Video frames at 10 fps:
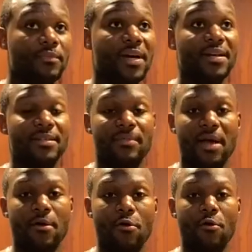Because I'm
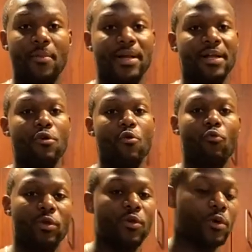not home and I don't
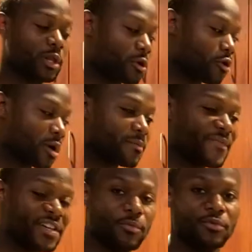really want to load up
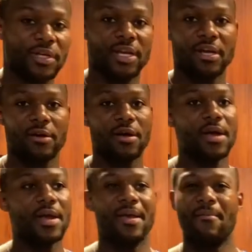vegetables in here
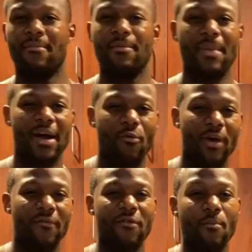and
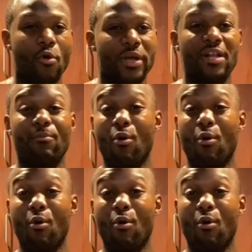microwave them or eat them